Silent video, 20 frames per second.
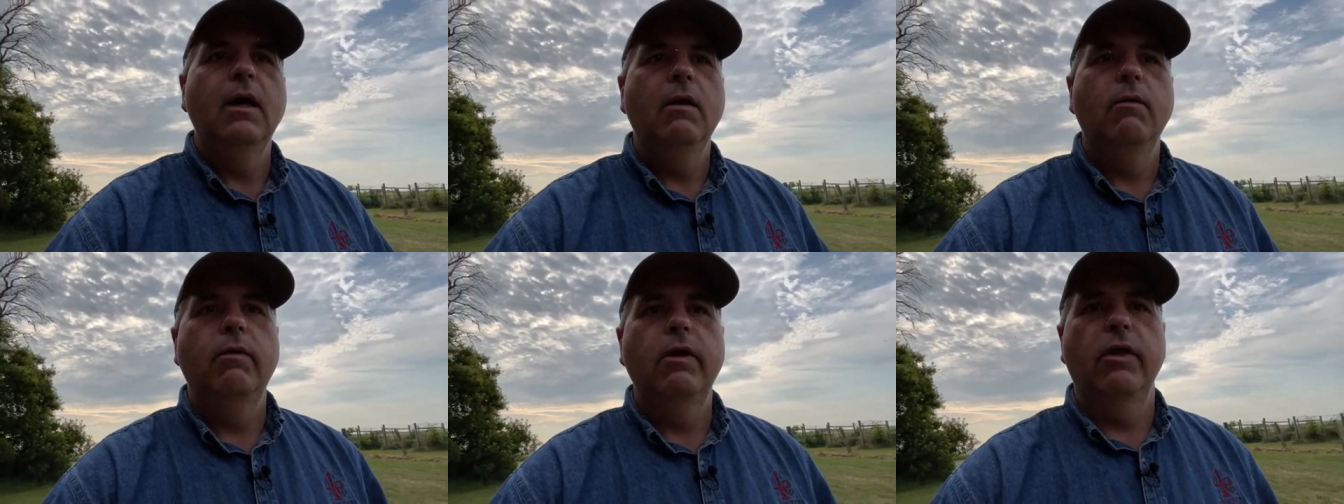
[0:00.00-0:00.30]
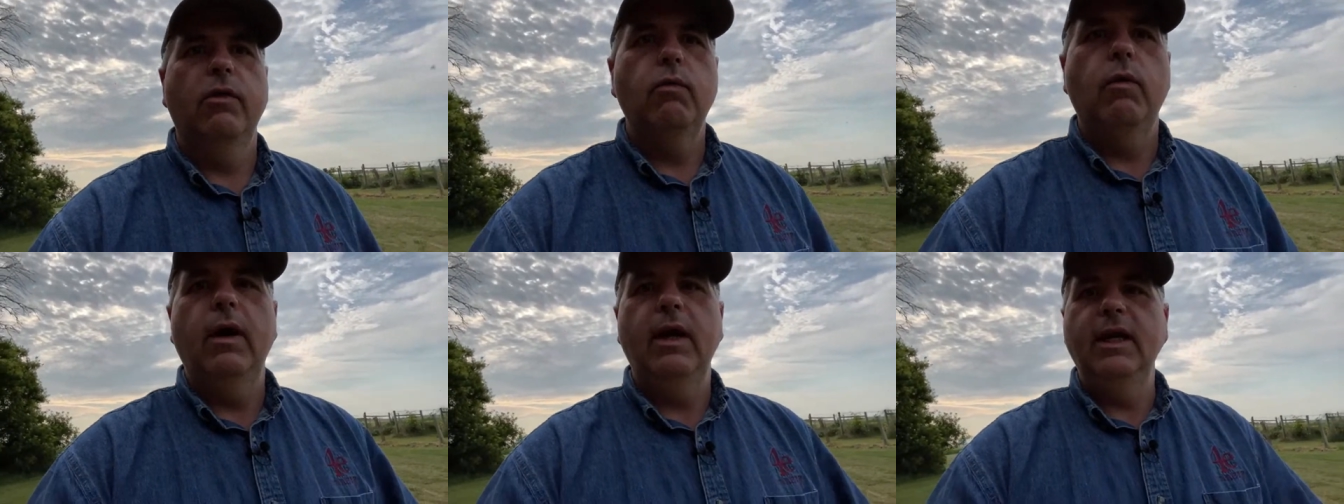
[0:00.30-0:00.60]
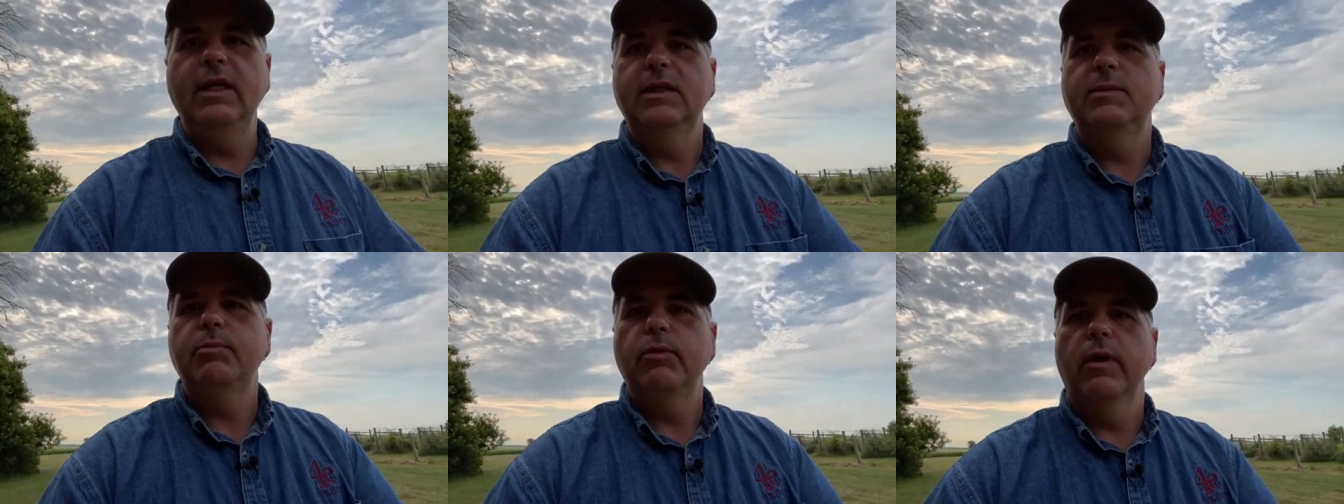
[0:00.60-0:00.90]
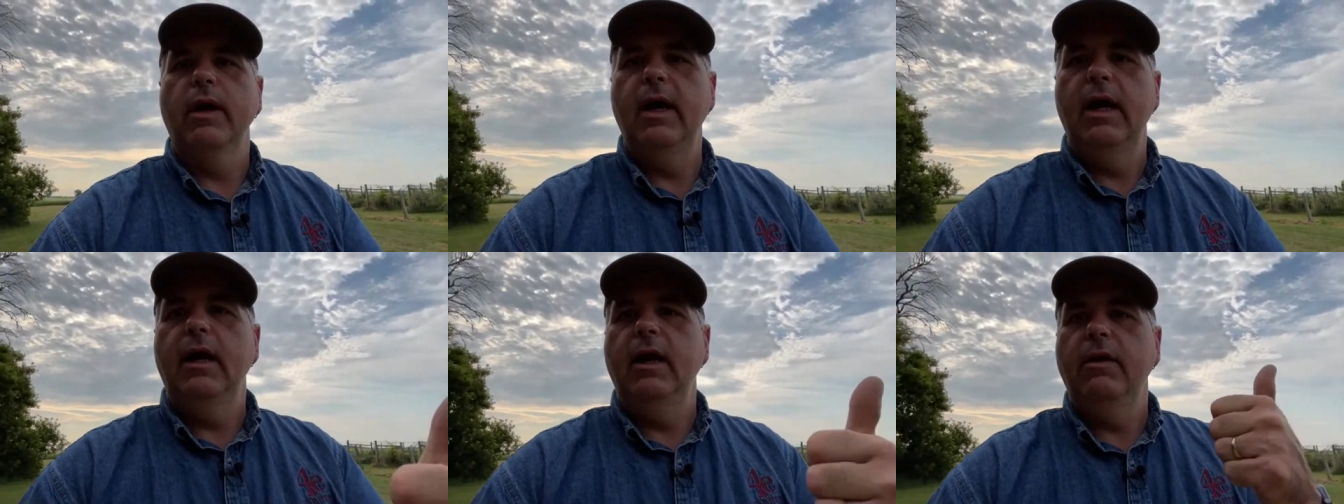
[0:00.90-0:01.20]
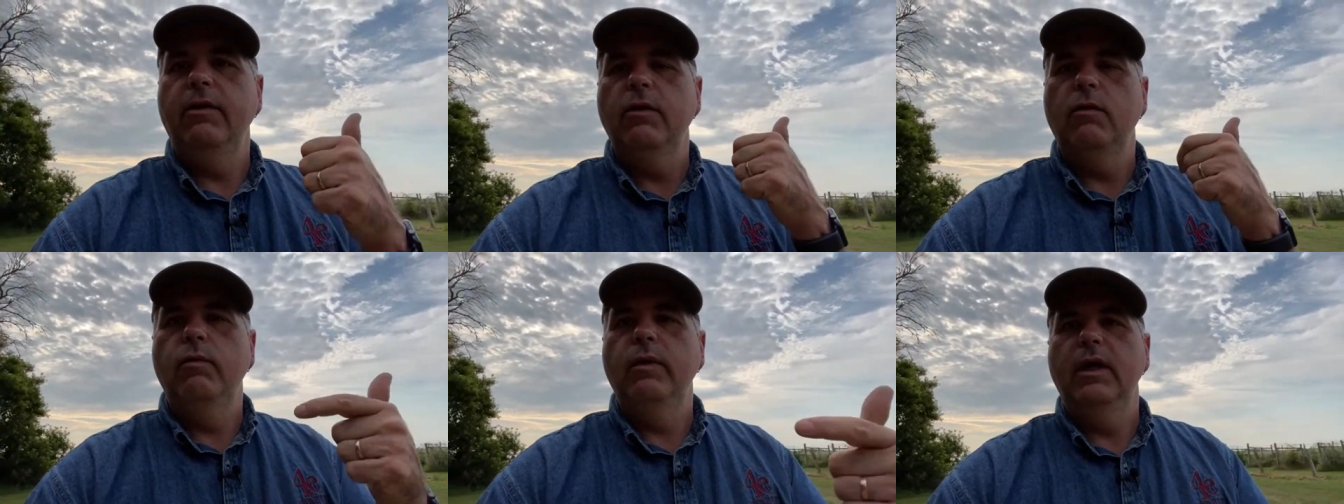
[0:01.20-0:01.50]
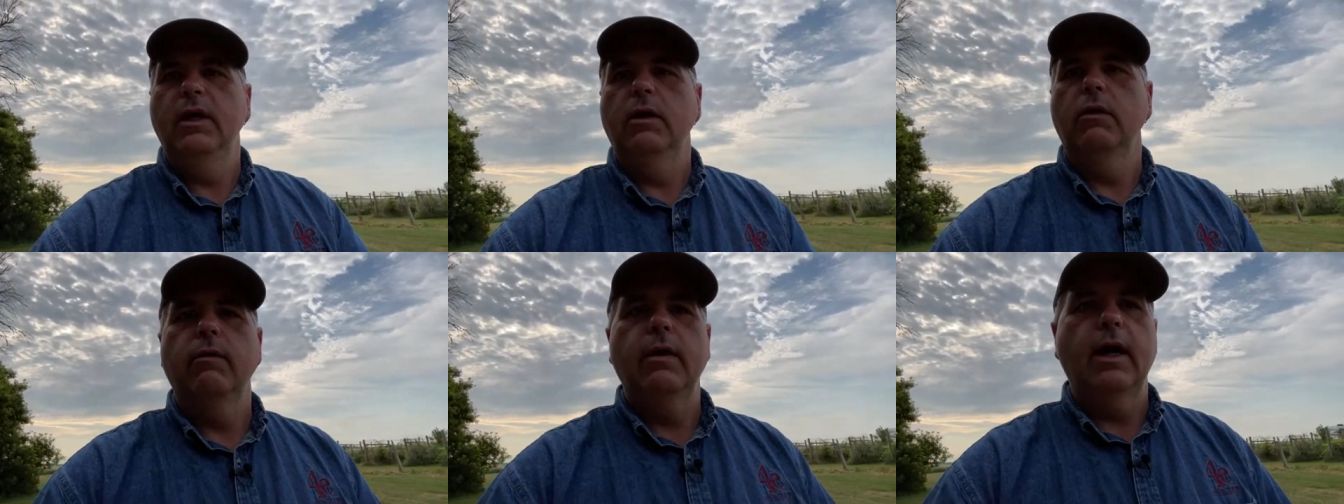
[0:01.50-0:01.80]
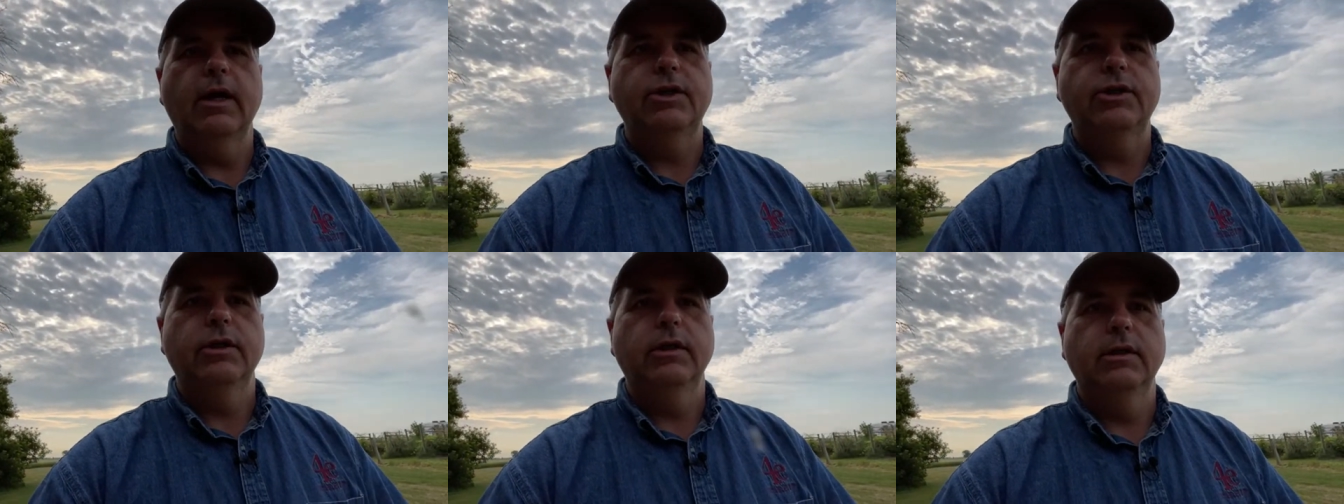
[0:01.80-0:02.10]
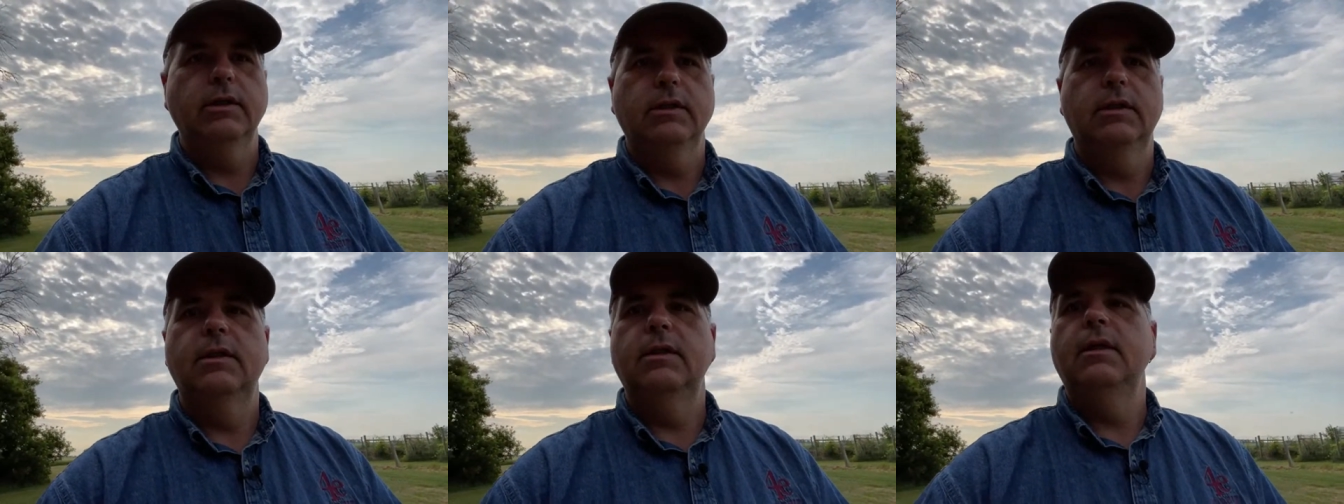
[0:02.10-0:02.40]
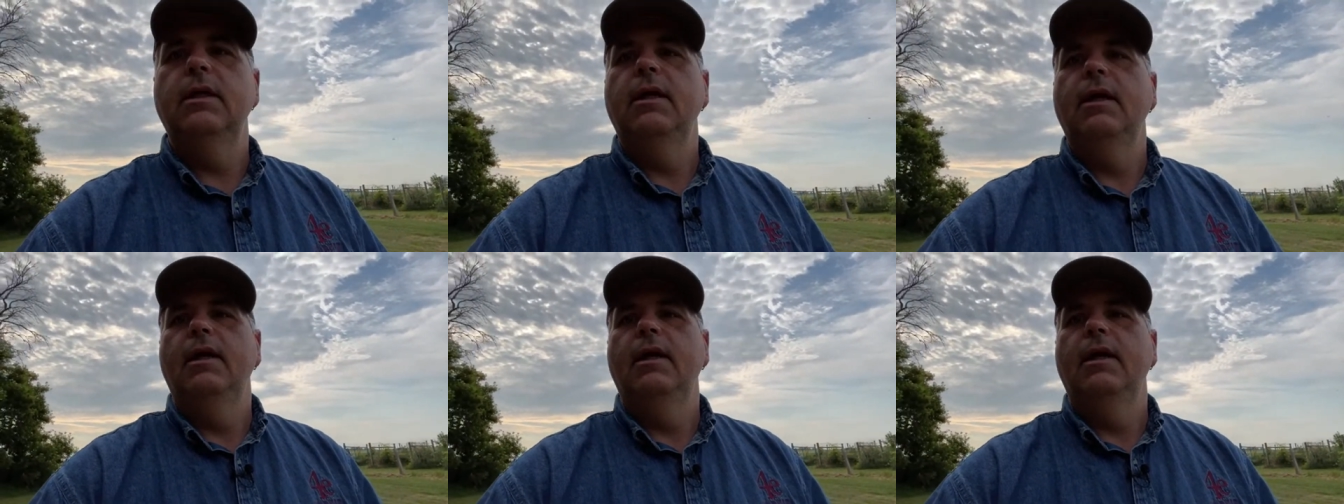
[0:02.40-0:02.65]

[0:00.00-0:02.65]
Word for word: with what he's spraying, the wind directions.